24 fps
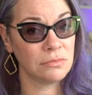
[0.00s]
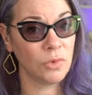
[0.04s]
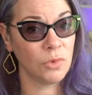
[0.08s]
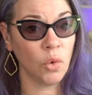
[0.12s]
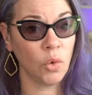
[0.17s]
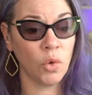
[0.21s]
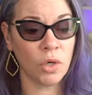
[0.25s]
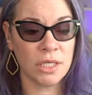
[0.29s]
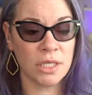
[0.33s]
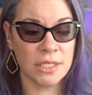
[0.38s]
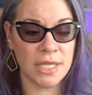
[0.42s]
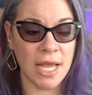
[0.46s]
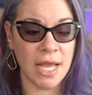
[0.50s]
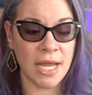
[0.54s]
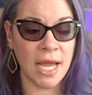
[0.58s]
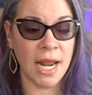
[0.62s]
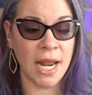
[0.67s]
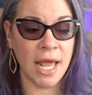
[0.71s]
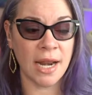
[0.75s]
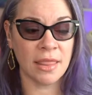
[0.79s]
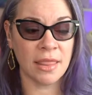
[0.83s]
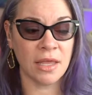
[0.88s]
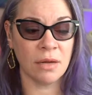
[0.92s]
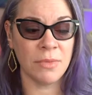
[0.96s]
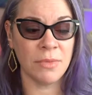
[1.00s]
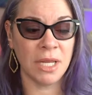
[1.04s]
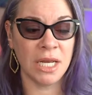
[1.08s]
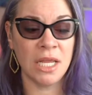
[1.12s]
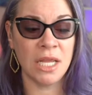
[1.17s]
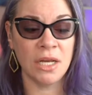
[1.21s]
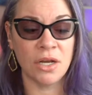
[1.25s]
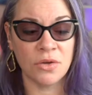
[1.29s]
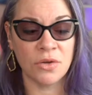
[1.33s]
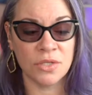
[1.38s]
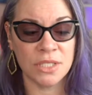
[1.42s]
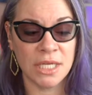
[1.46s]
Or does I got out of there mean
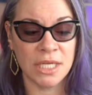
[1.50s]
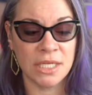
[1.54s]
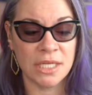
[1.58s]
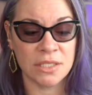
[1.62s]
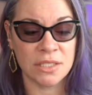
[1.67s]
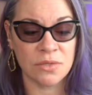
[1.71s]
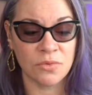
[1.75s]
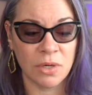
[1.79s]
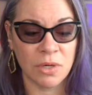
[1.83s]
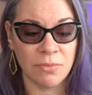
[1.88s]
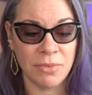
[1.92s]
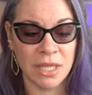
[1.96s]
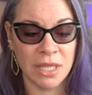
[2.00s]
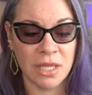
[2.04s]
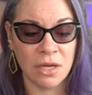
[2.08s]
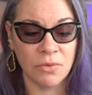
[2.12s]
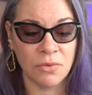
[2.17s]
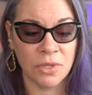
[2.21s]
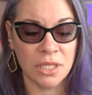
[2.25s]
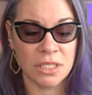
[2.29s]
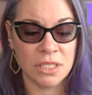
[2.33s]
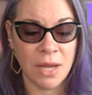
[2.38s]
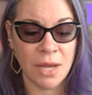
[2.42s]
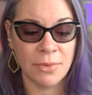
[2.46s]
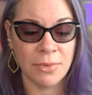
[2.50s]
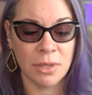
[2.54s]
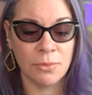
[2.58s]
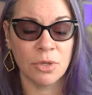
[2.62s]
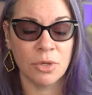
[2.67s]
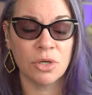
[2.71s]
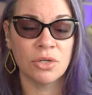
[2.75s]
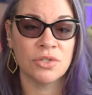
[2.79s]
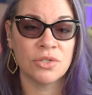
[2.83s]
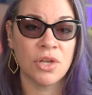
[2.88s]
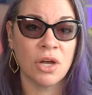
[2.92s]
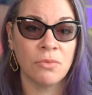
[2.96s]
he knows he doesn't want to be there when the time of the
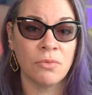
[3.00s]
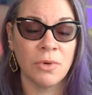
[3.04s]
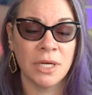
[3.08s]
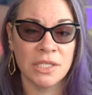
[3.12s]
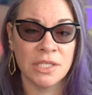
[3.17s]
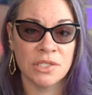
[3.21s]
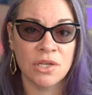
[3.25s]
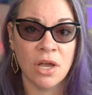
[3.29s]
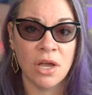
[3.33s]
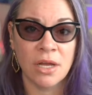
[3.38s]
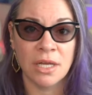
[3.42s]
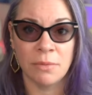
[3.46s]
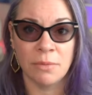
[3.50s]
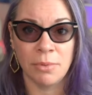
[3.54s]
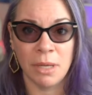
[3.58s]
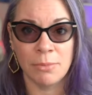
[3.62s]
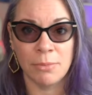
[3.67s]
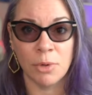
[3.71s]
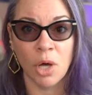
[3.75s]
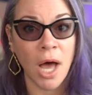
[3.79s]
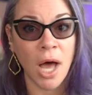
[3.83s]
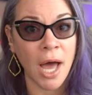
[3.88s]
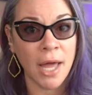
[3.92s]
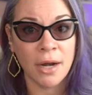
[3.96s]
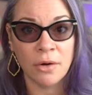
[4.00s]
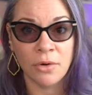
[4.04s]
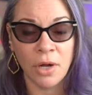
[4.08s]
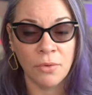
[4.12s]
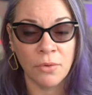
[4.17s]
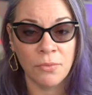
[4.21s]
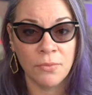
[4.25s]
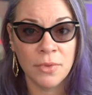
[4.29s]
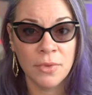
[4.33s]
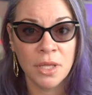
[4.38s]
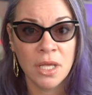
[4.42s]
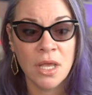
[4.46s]
murders are when he's talking to people? I don't
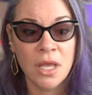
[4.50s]
know.